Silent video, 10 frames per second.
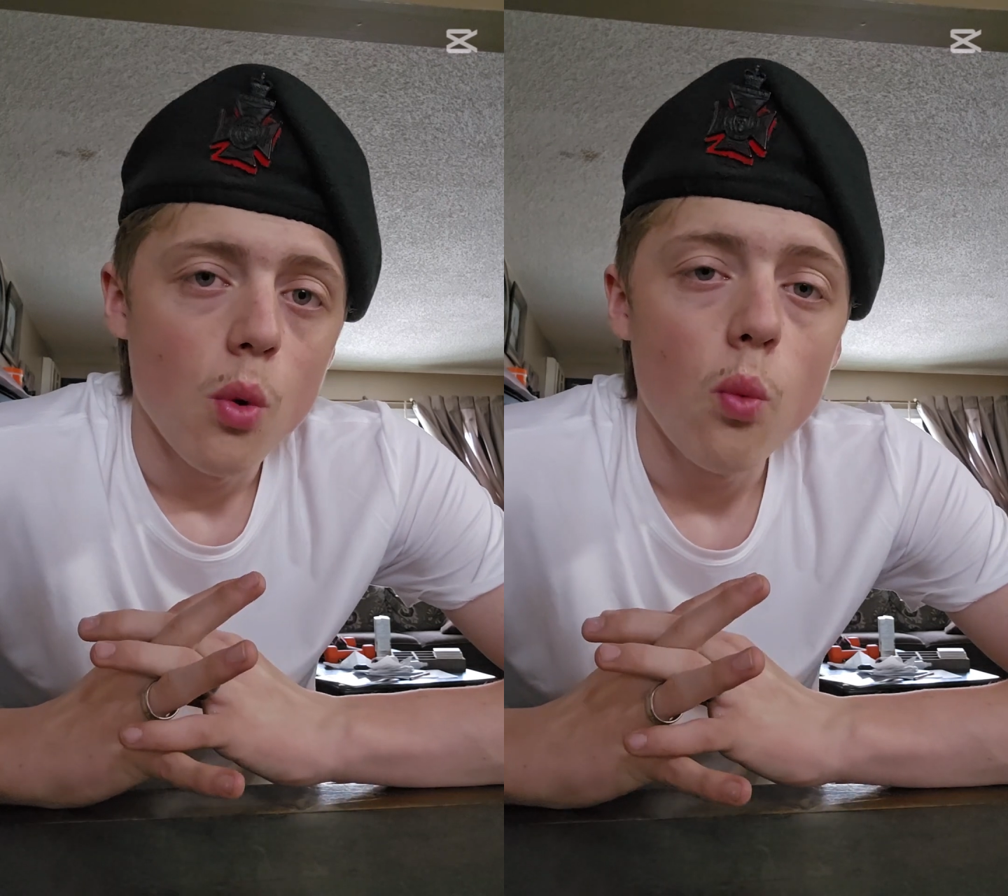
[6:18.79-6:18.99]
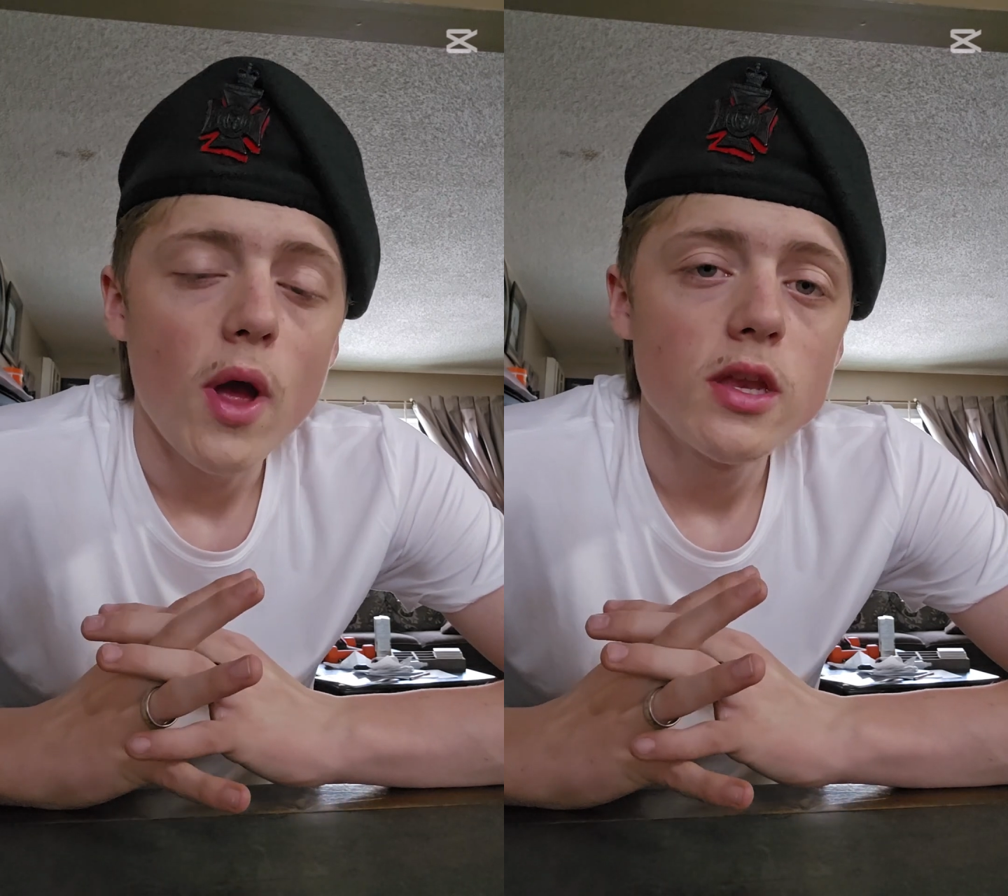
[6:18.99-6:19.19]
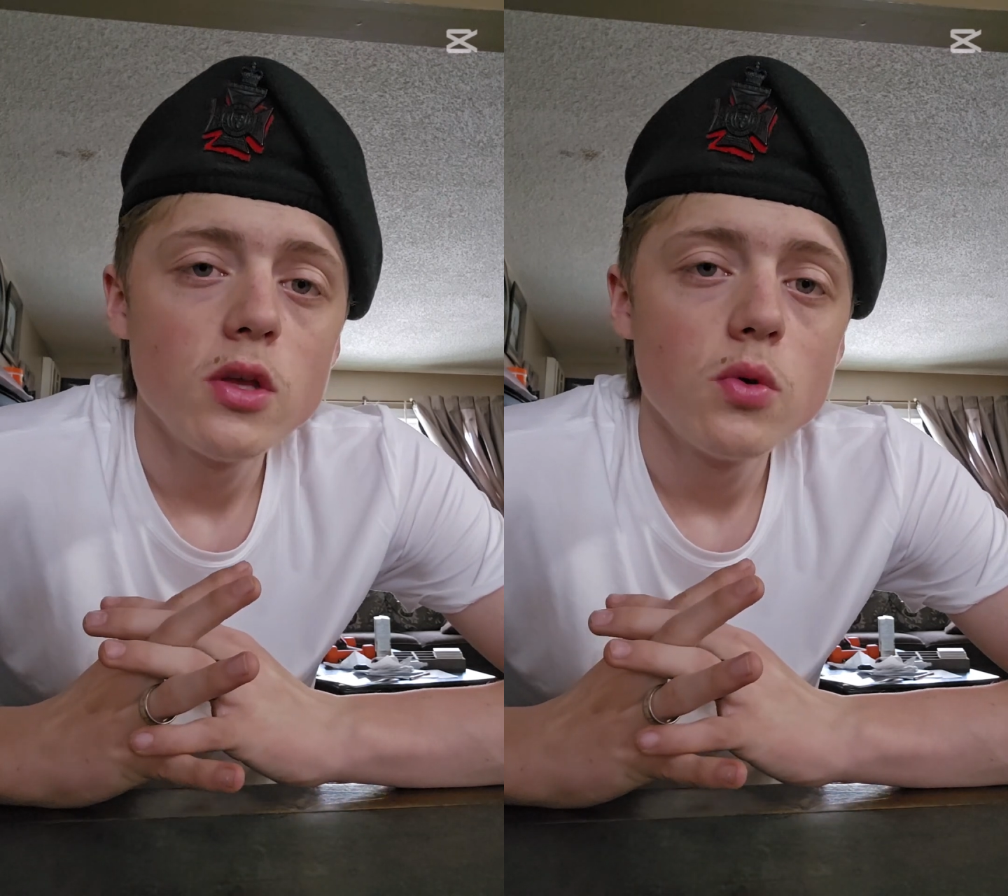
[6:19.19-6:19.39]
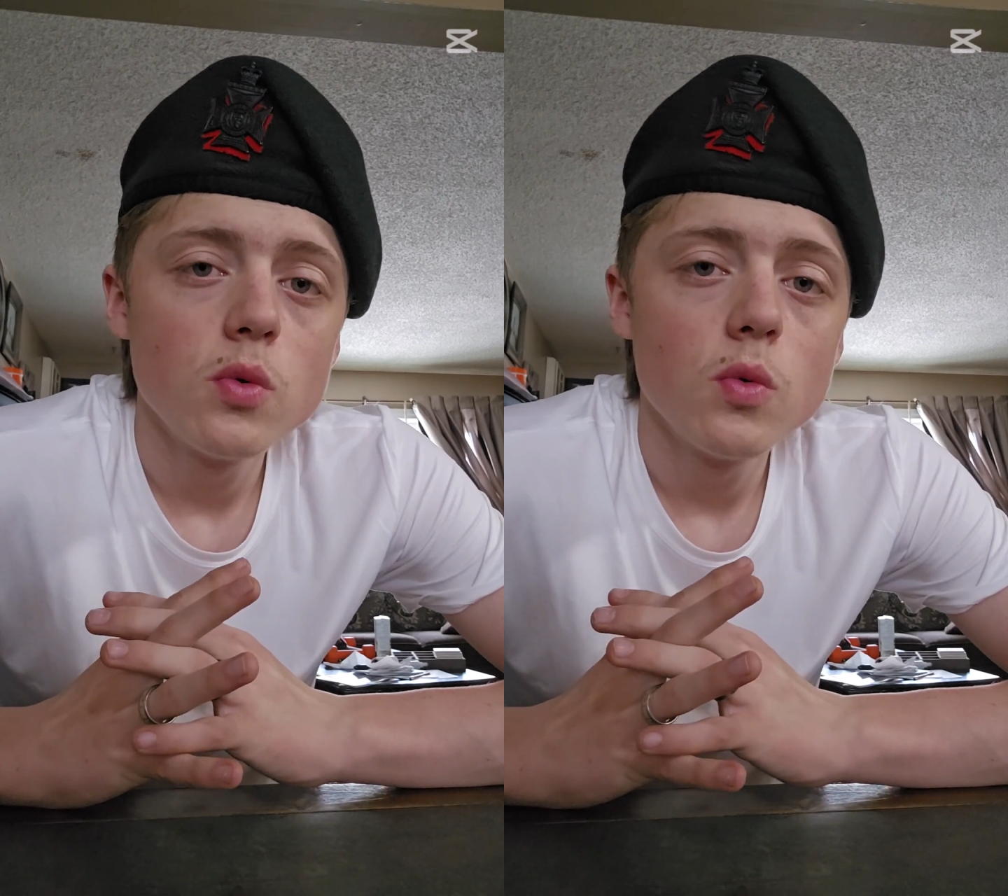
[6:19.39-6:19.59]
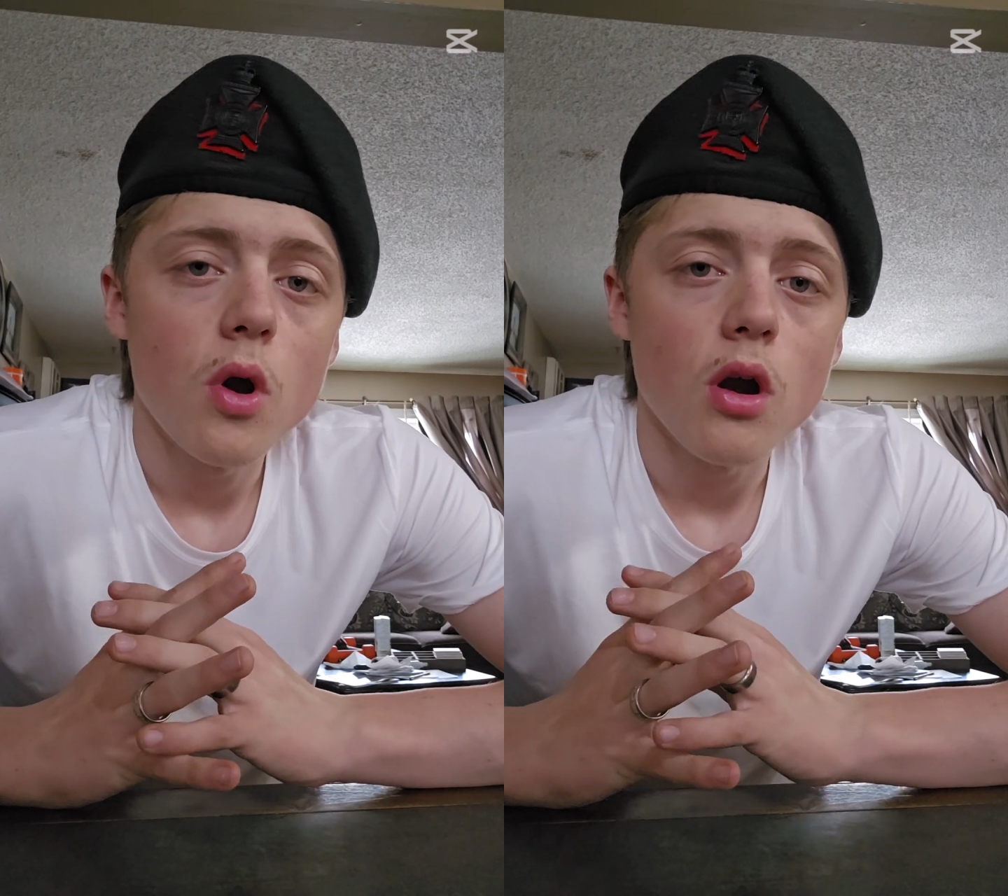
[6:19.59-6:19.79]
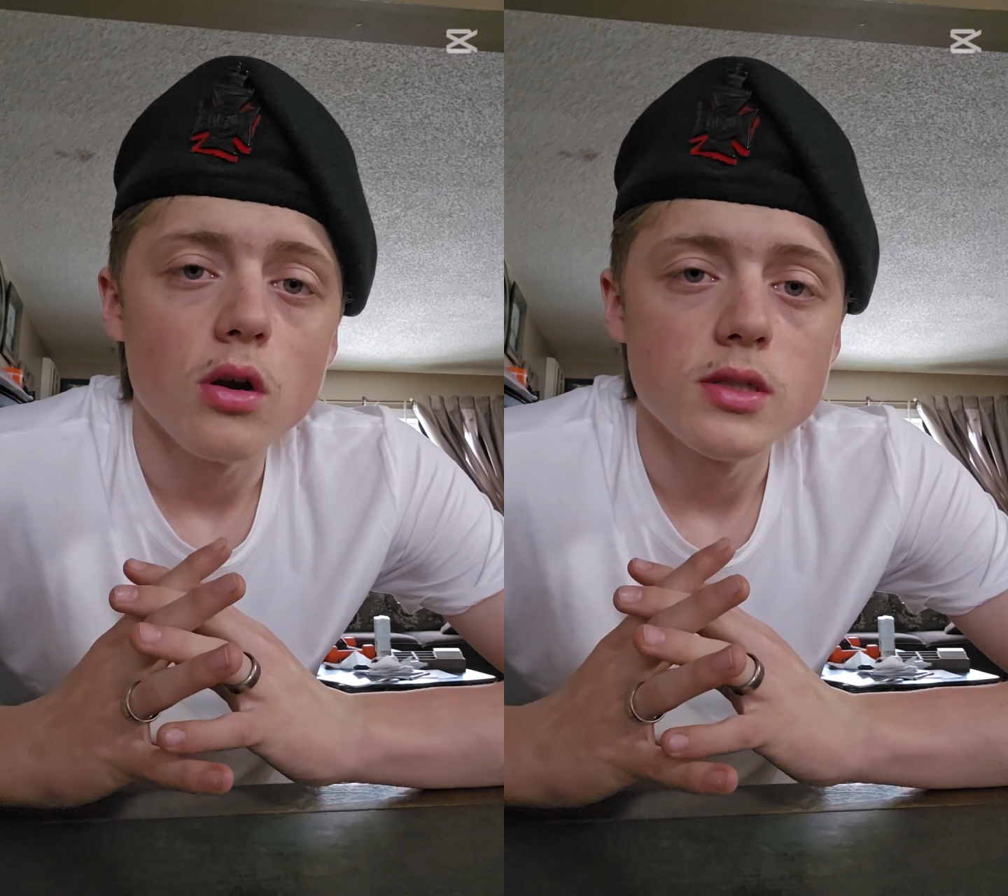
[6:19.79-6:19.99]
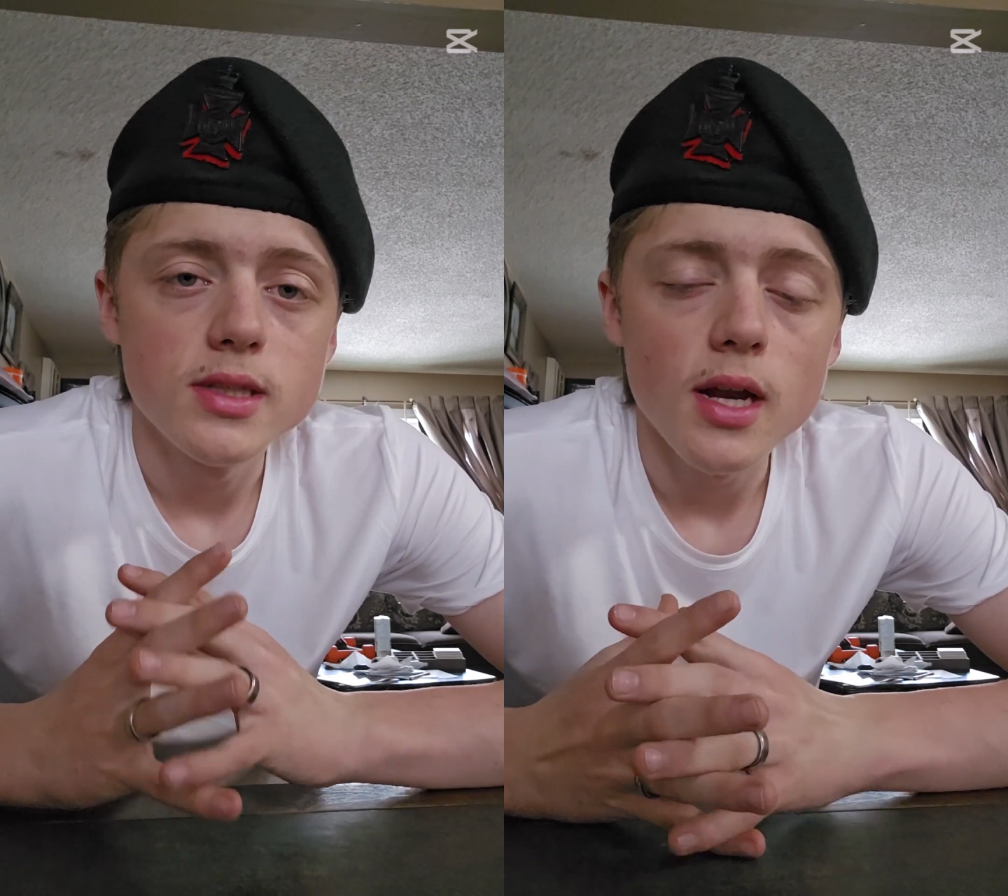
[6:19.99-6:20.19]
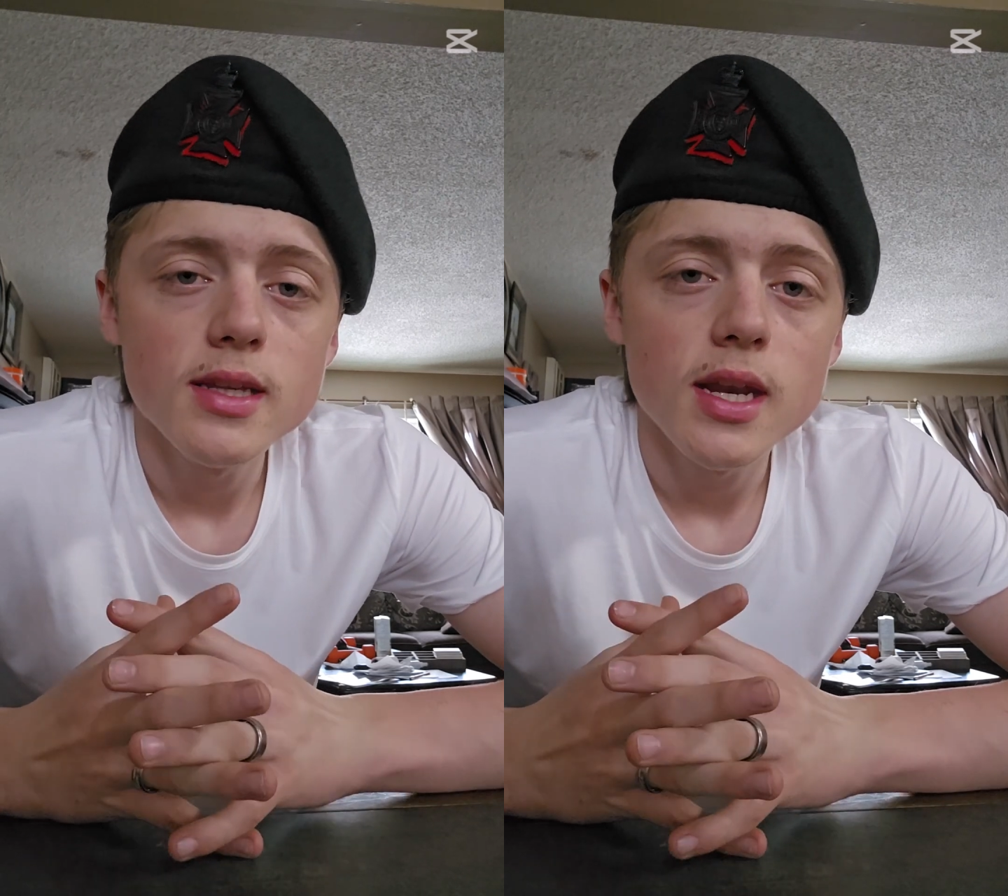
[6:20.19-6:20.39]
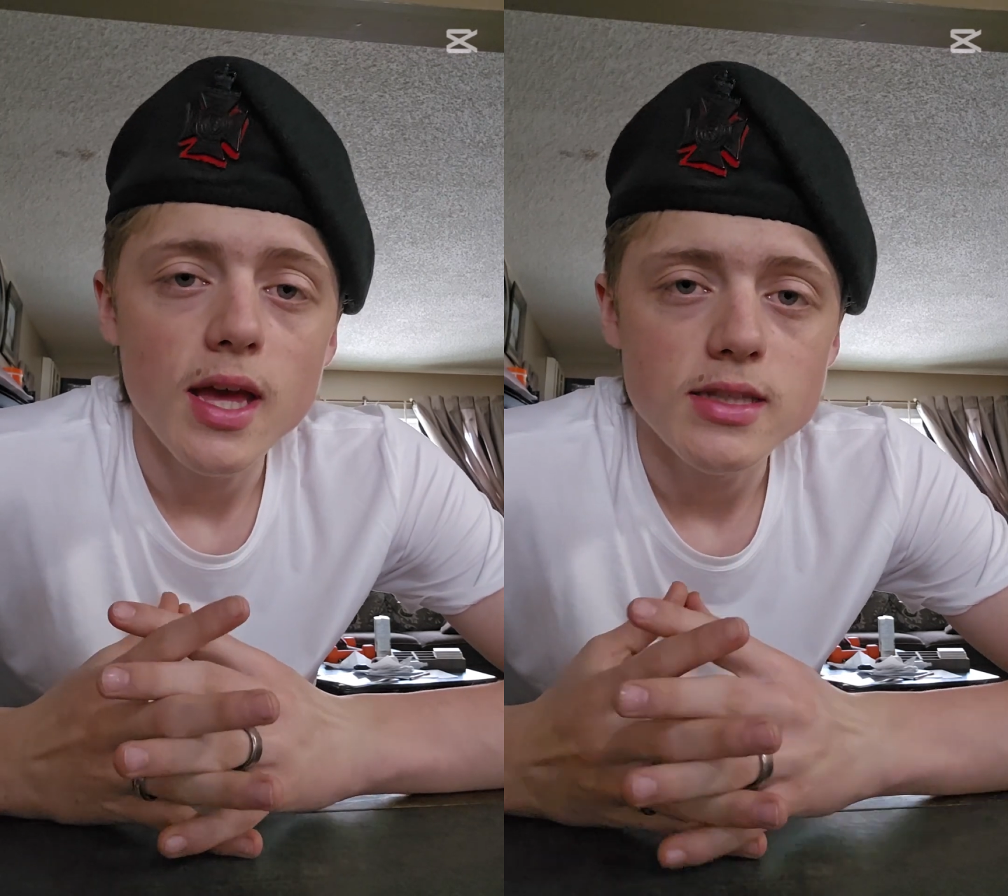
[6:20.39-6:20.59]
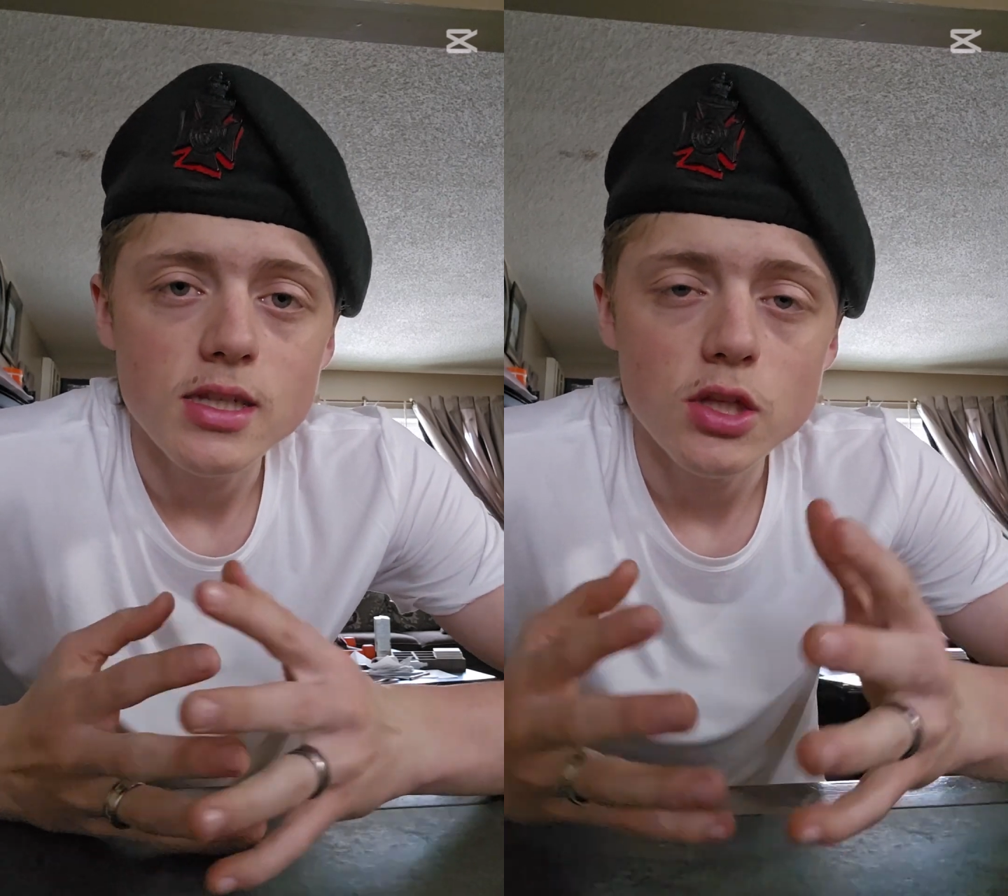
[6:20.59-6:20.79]
When you are done,
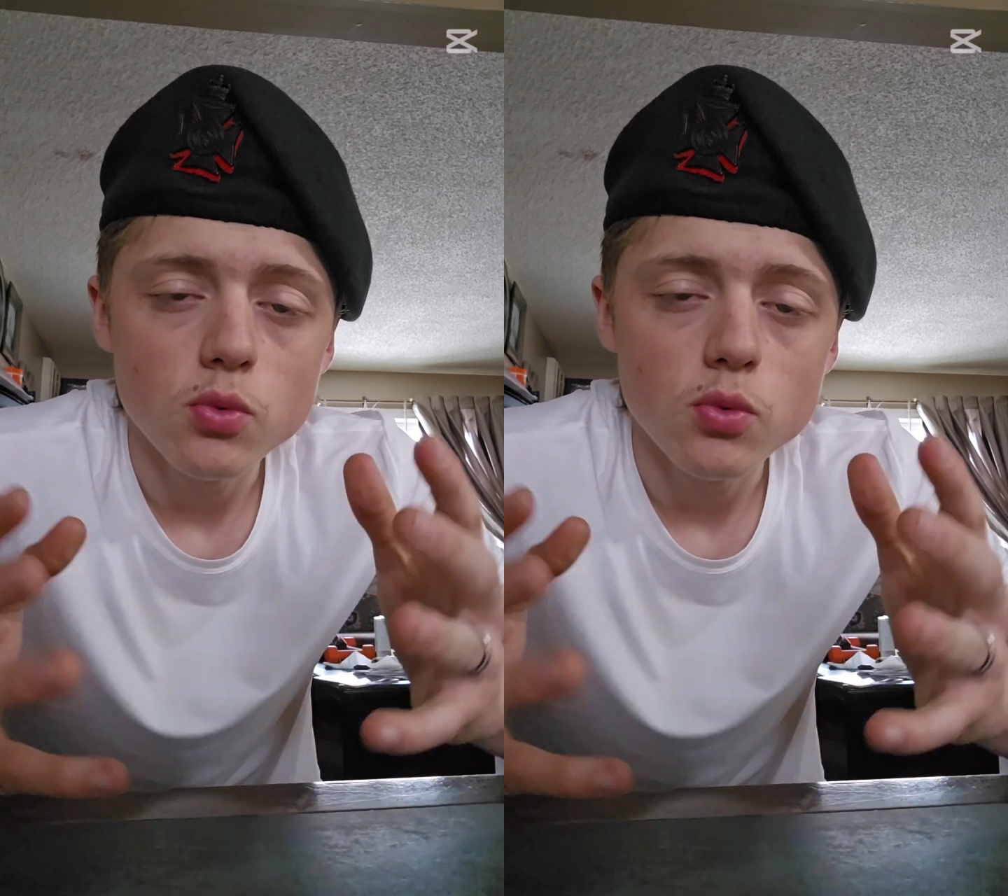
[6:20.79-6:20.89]
cadets,